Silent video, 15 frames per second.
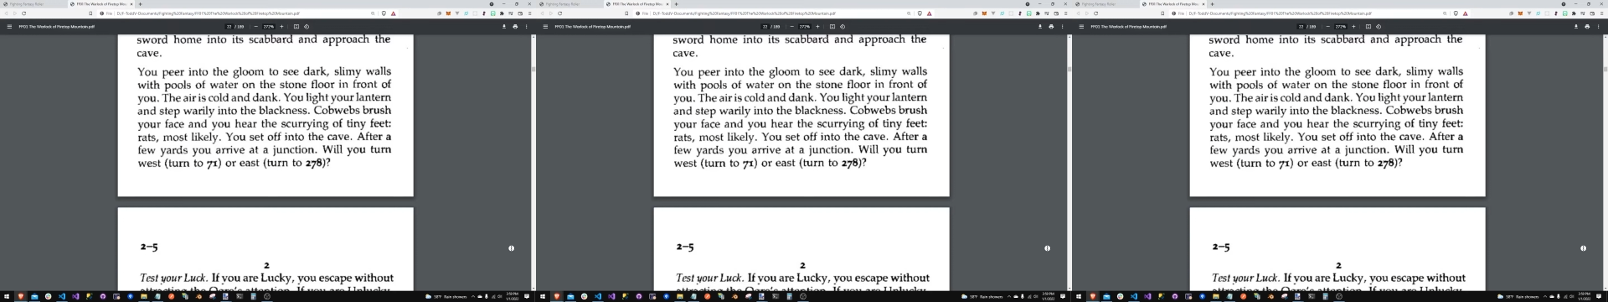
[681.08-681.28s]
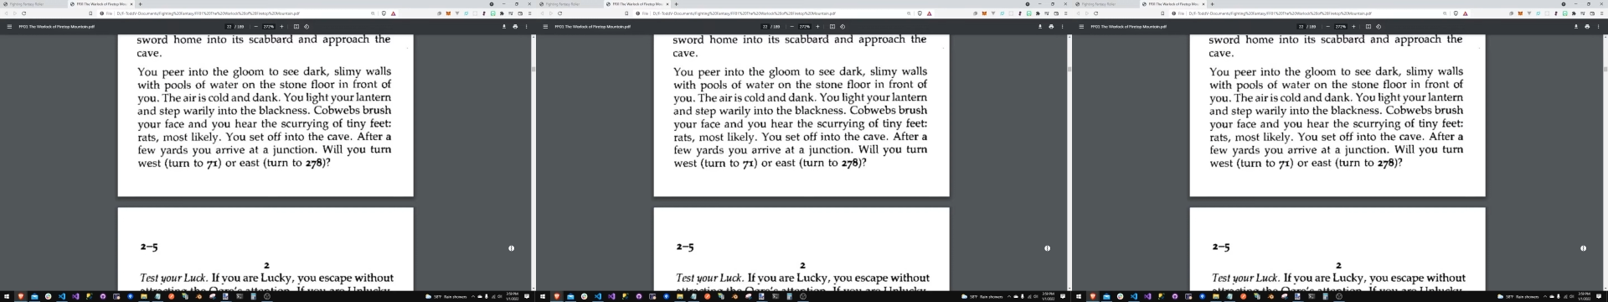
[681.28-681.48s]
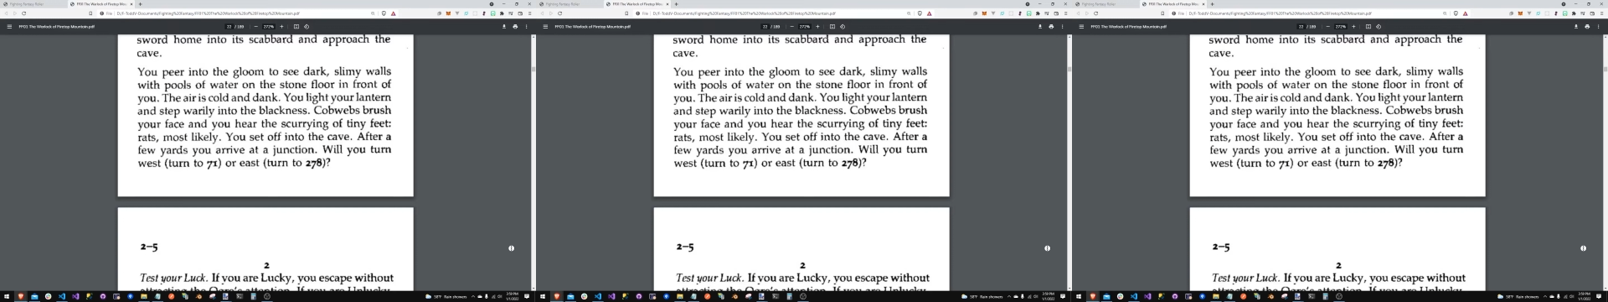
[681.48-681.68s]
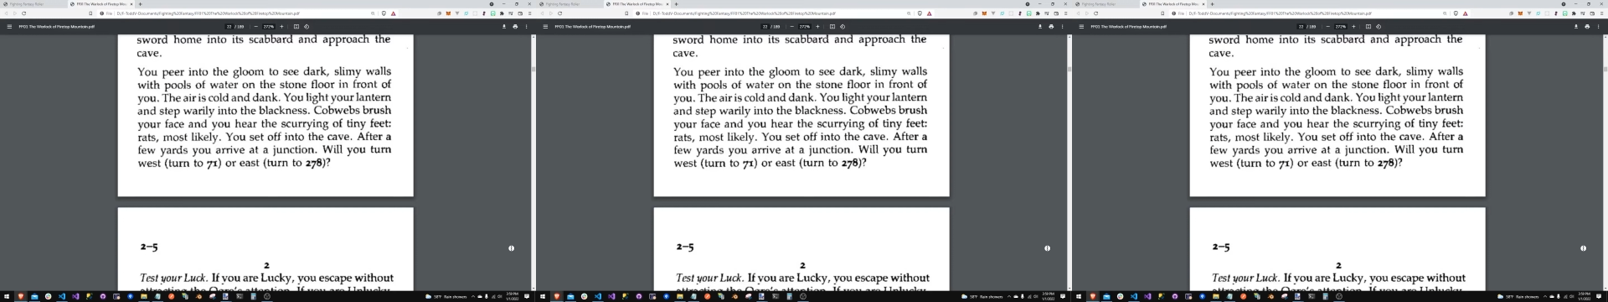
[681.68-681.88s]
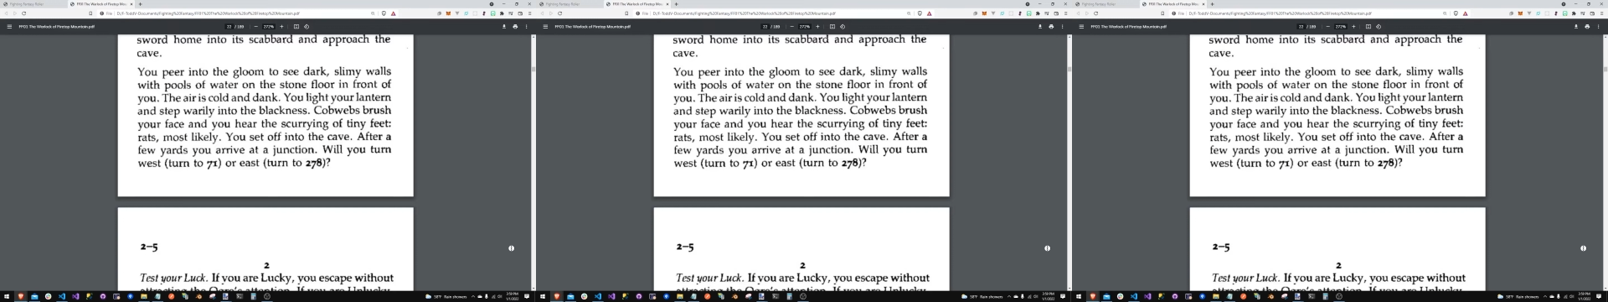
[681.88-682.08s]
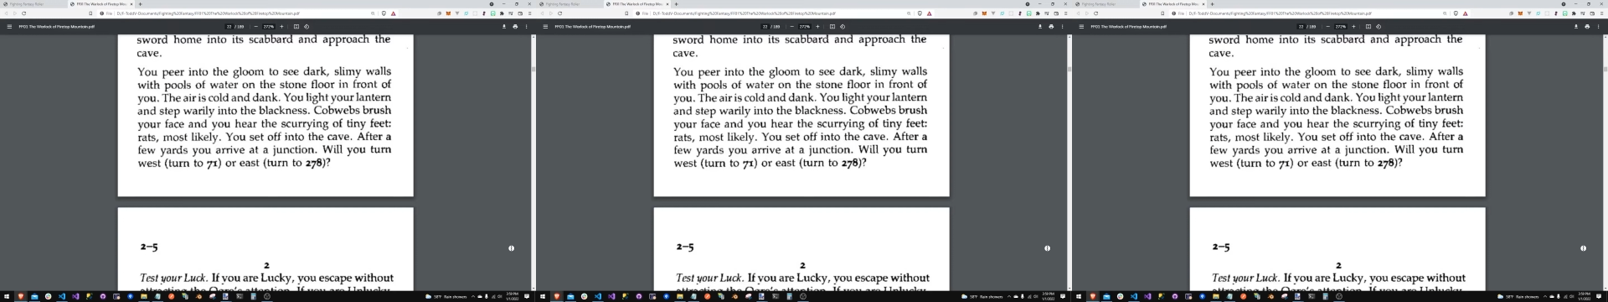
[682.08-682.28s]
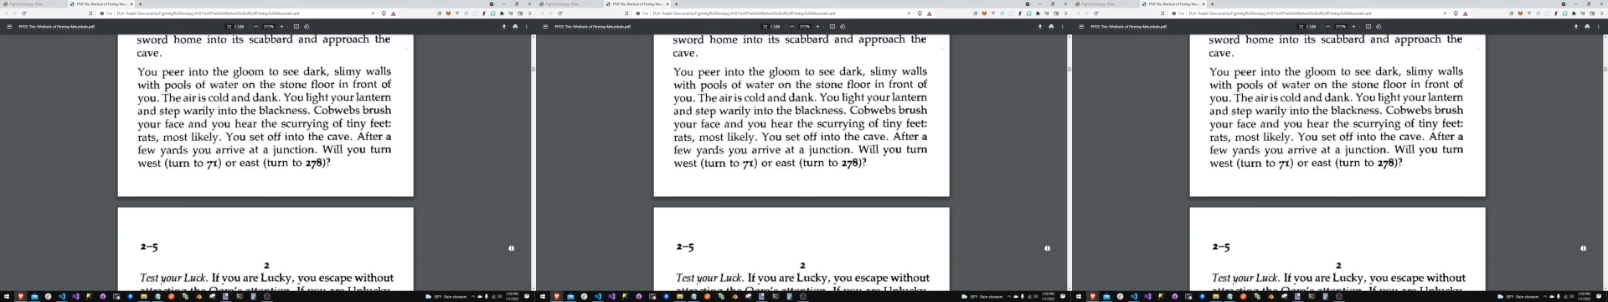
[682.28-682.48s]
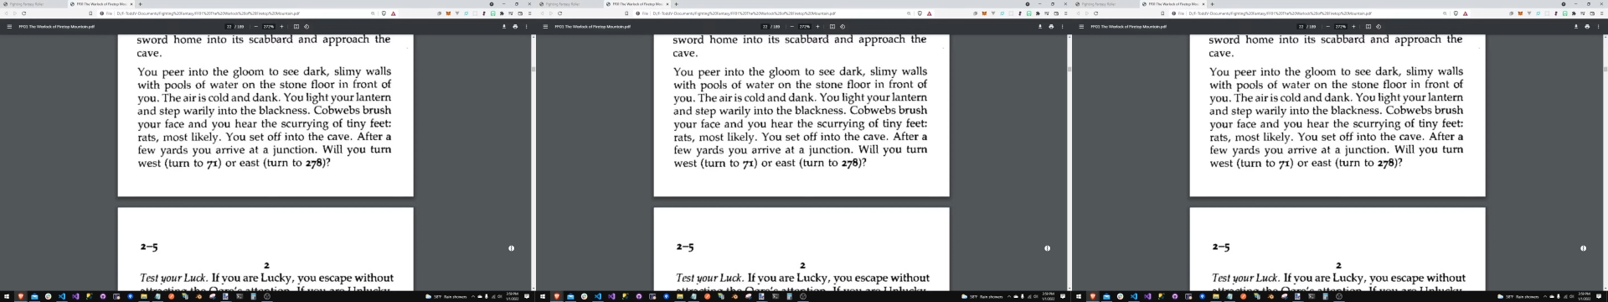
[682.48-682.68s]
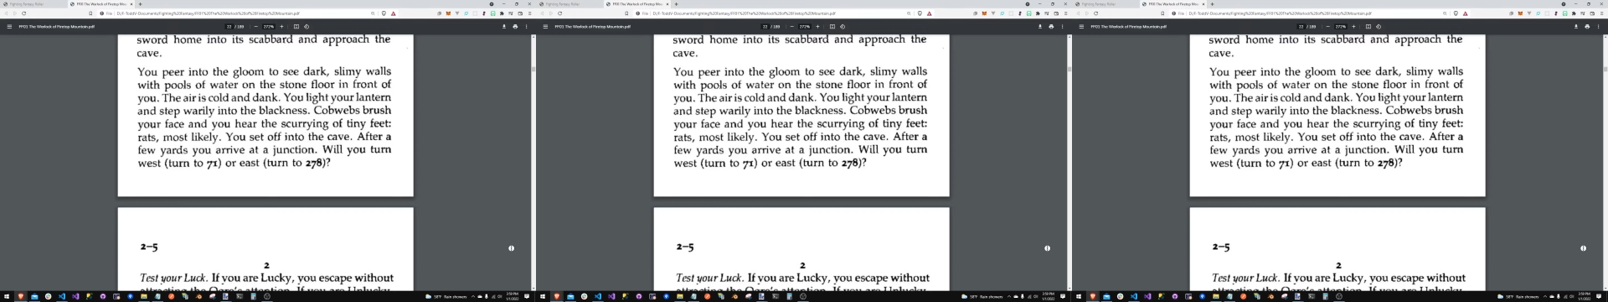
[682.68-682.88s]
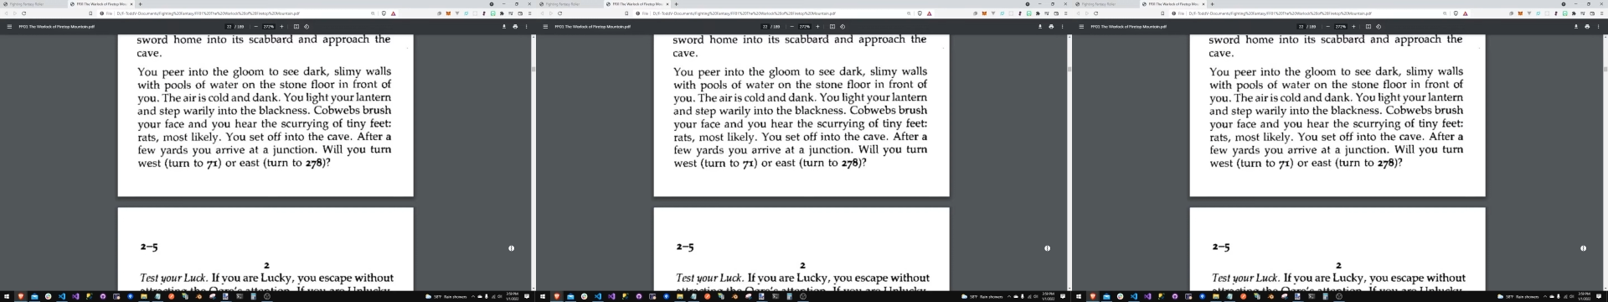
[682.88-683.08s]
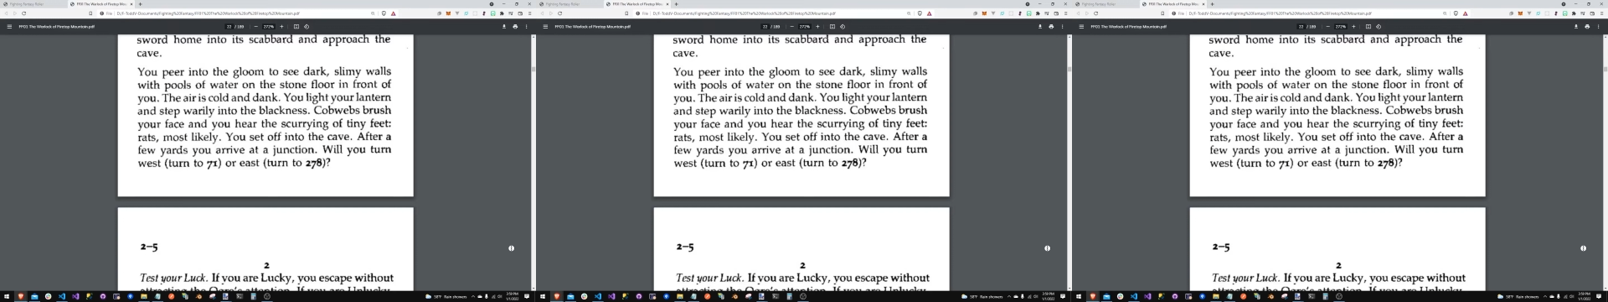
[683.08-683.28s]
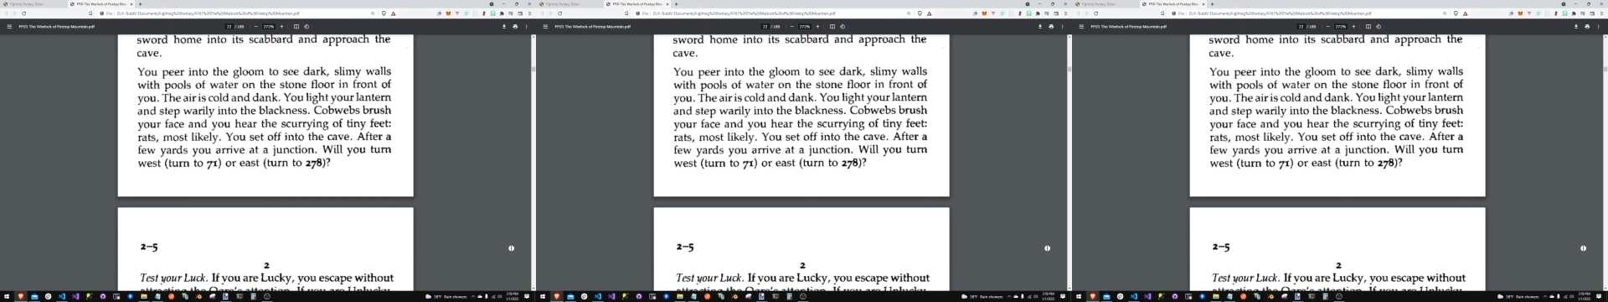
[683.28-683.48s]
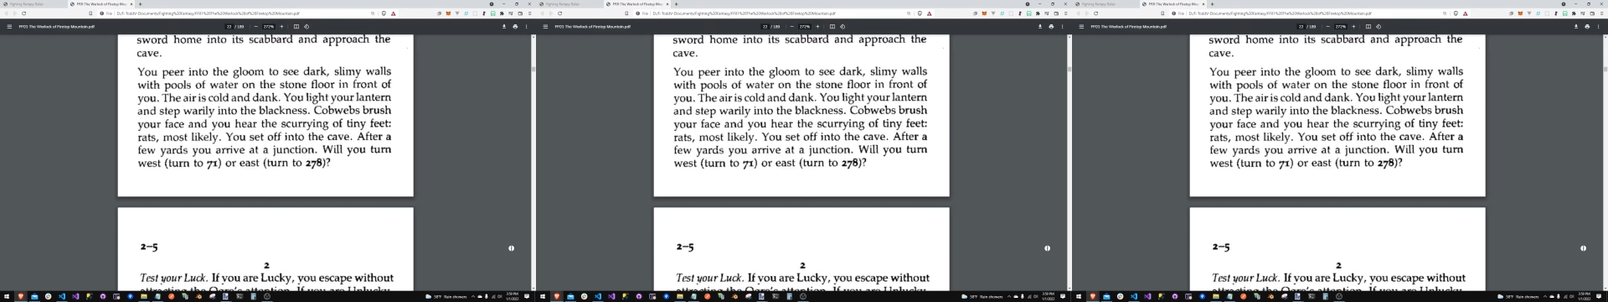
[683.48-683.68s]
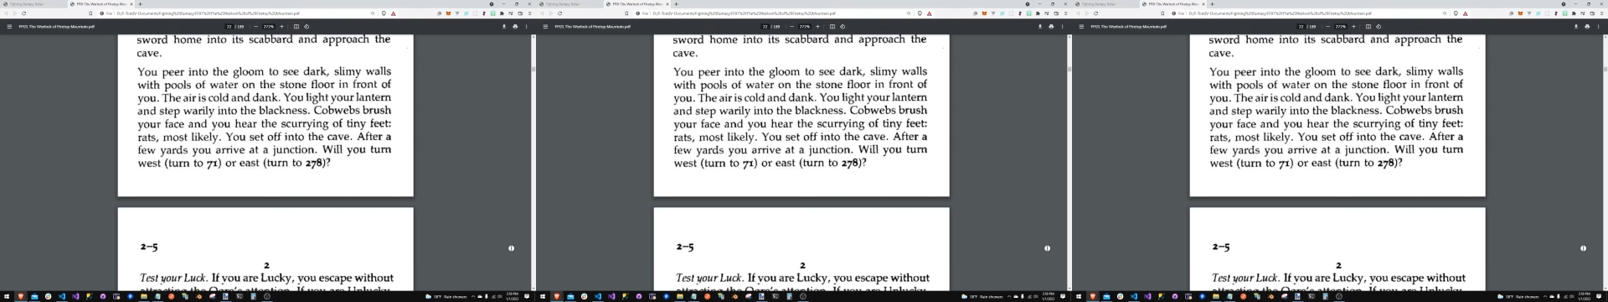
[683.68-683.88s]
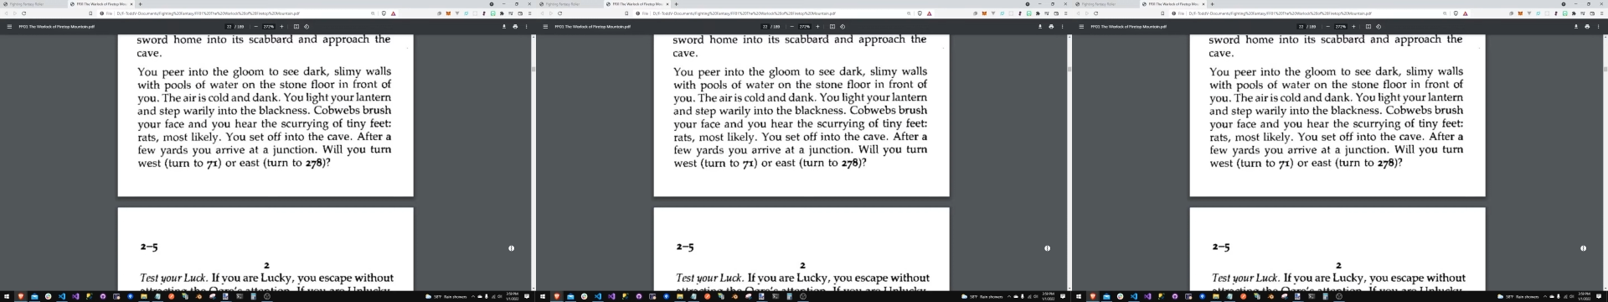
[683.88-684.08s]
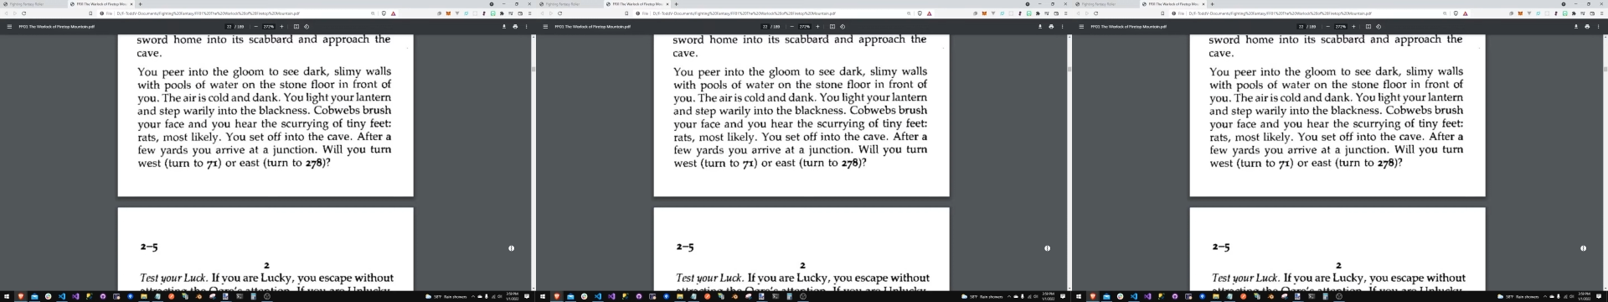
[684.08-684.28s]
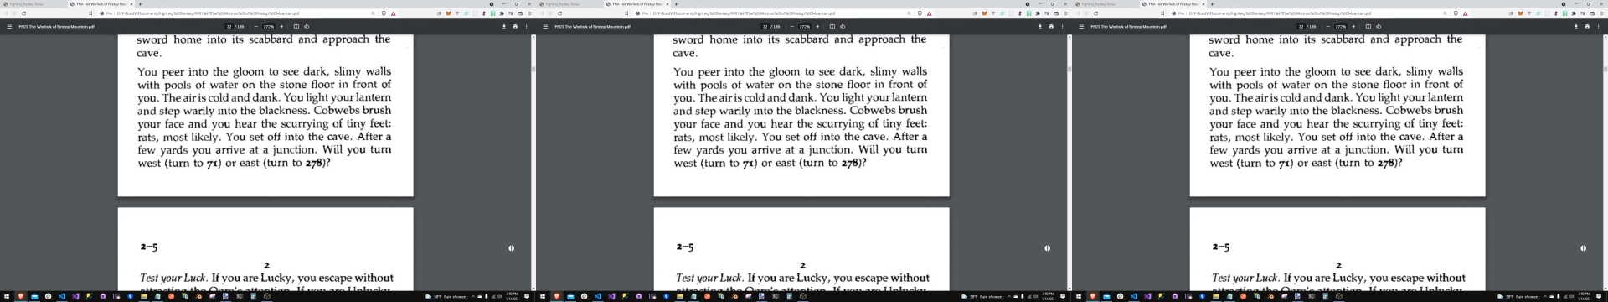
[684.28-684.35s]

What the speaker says: (no speaker visible)